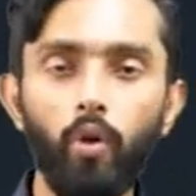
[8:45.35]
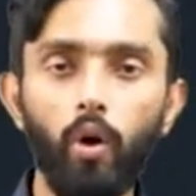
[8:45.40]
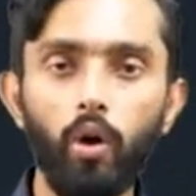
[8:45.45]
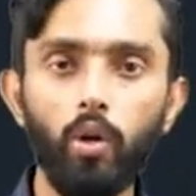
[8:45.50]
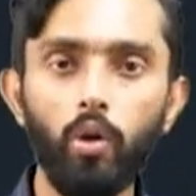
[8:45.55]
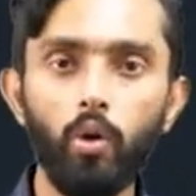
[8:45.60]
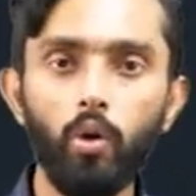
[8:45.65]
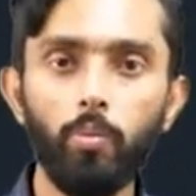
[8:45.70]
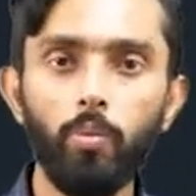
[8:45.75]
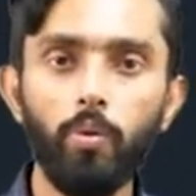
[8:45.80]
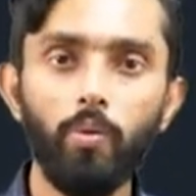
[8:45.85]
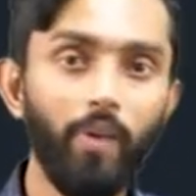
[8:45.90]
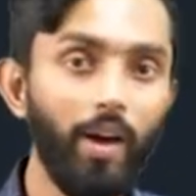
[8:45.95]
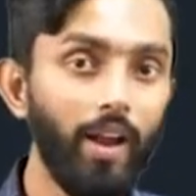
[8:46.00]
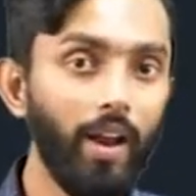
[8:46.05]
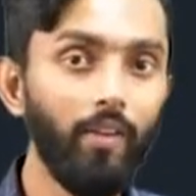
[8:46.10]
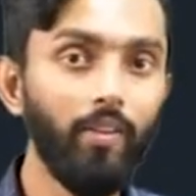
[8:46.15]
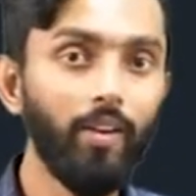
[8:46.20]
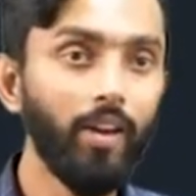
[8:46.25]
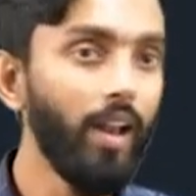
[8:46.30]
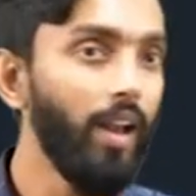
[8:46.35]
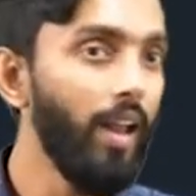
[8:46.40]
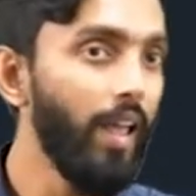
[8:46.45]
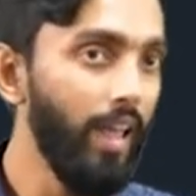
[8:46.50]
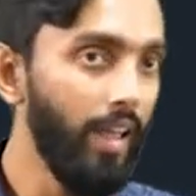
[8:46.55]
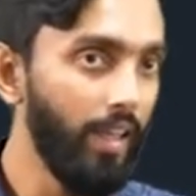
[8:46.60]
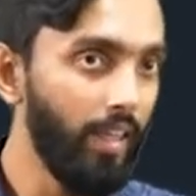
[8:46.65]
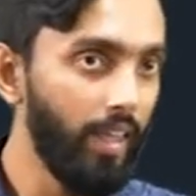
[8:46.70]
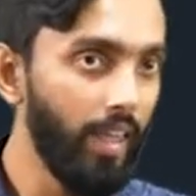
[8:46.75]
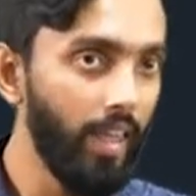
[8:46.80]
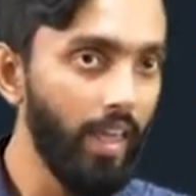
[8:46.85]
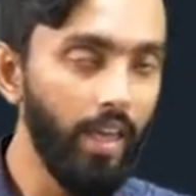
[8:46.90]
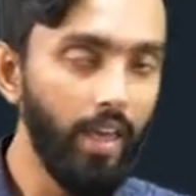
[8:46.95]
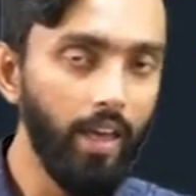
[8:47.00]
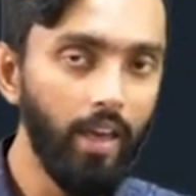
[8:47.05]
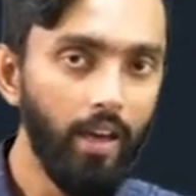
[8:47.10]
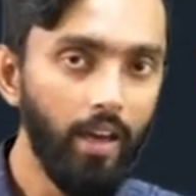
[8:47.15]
for loop where I will tell, hey, k,